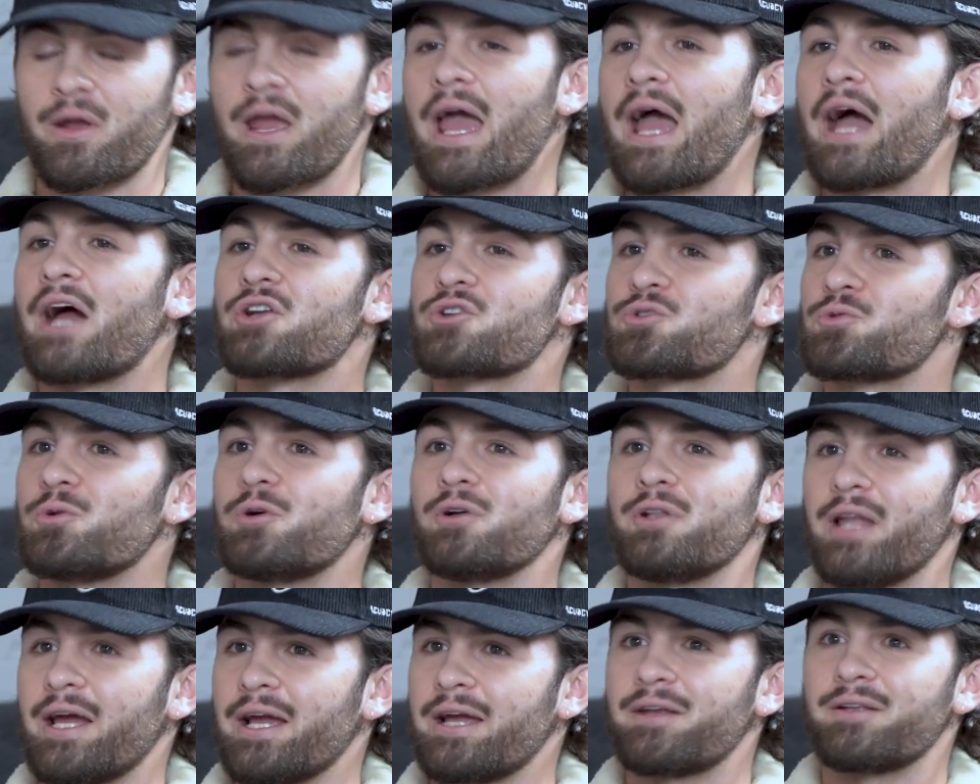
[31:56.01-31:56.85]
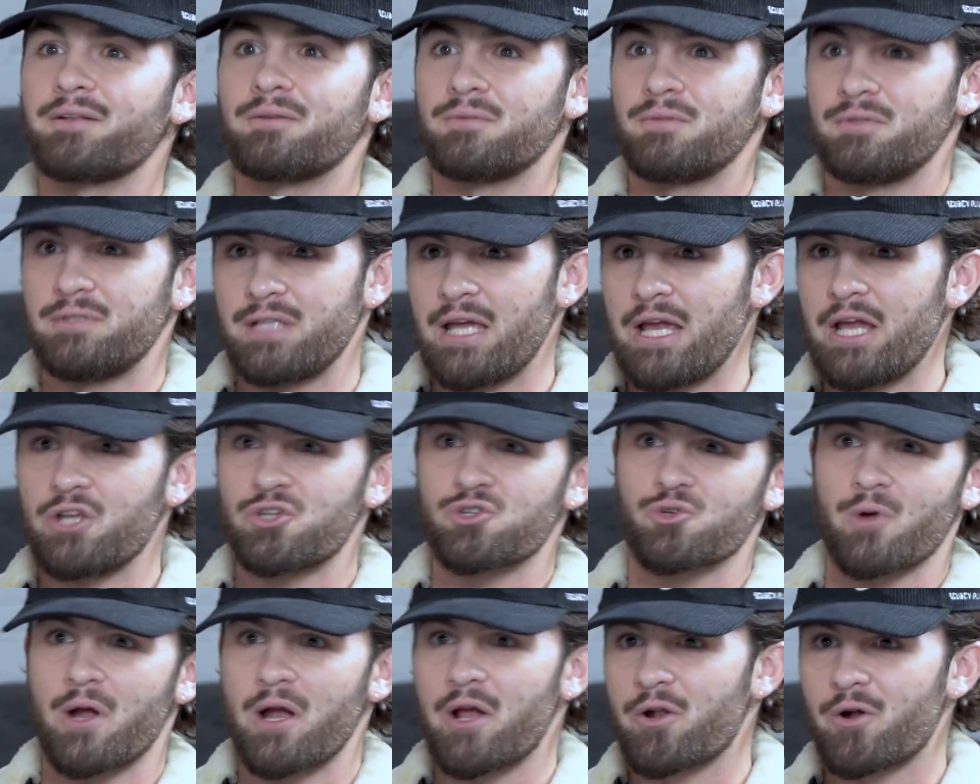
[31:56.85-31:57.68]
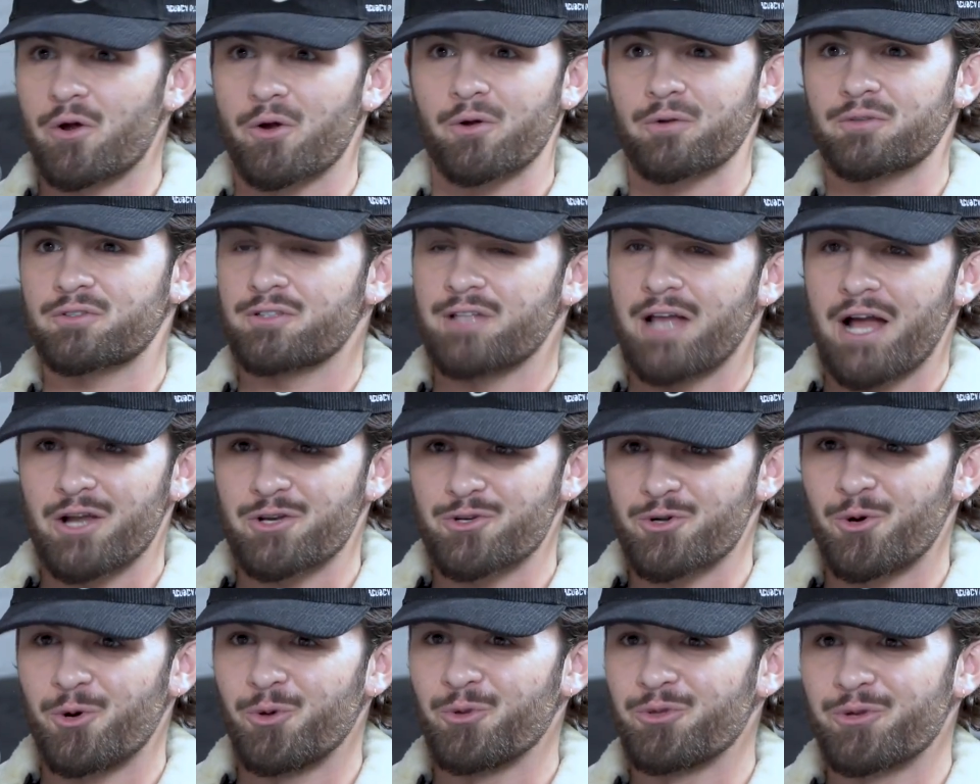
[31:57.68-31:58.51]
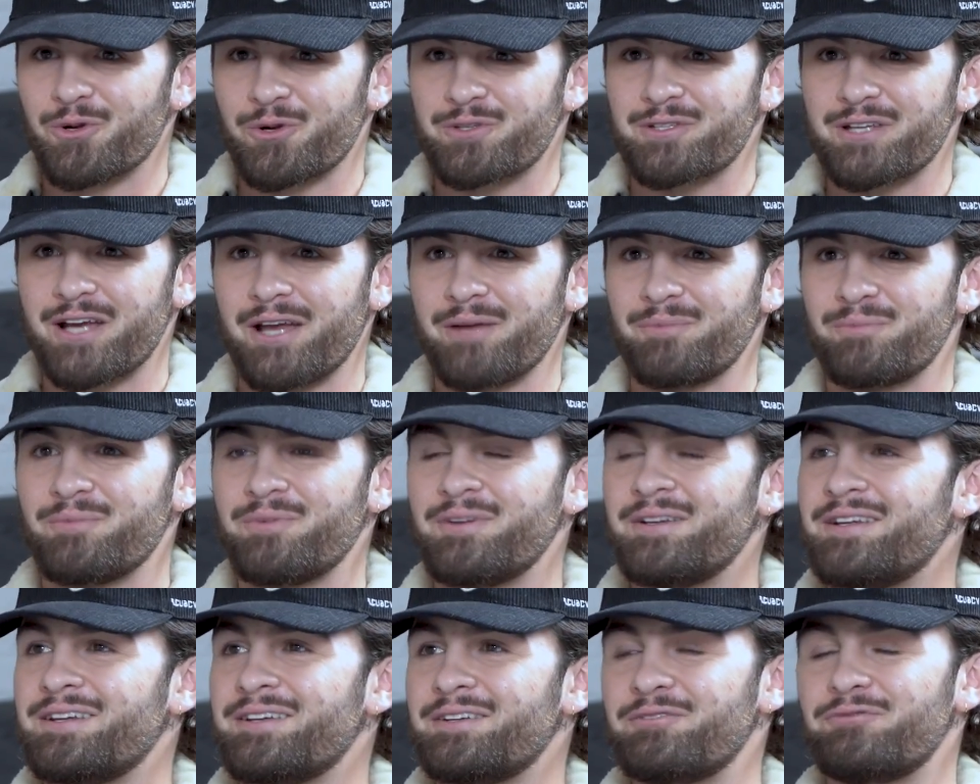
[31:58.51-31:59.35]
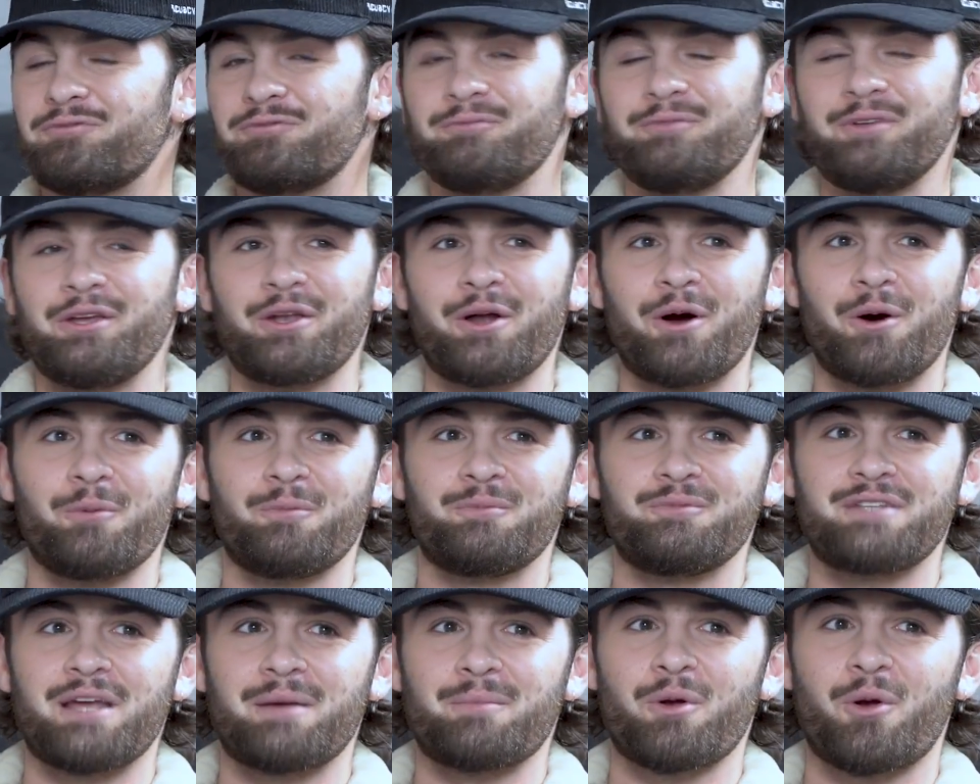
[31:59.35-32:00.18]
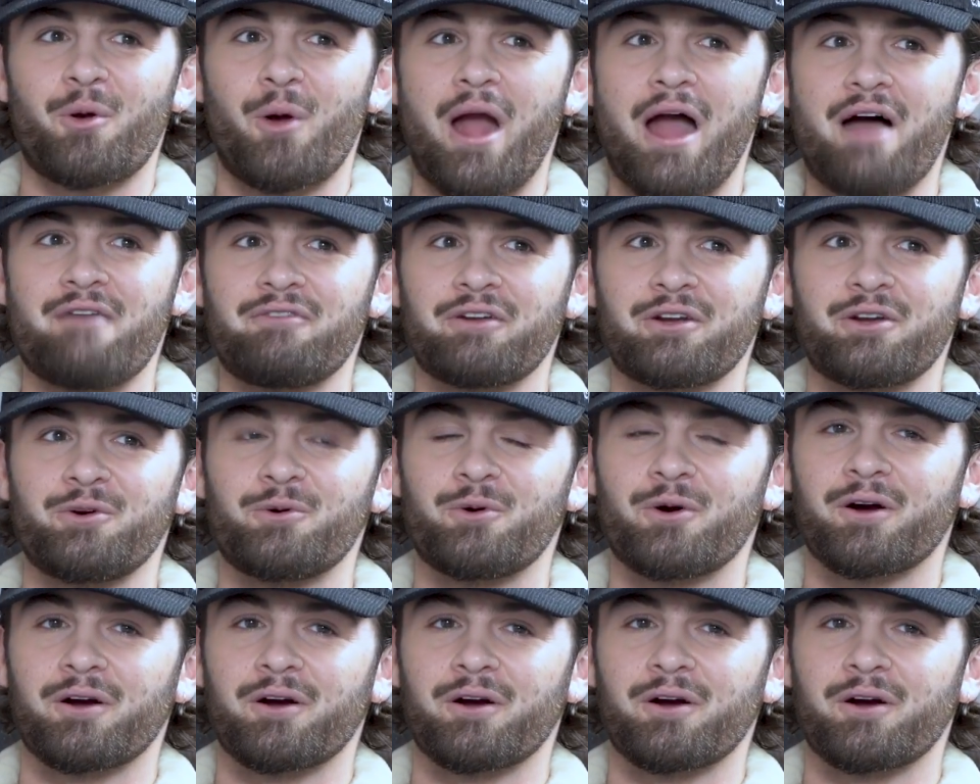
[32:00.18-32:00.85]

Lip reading: casual like day trader slash holder type, you know, demographic who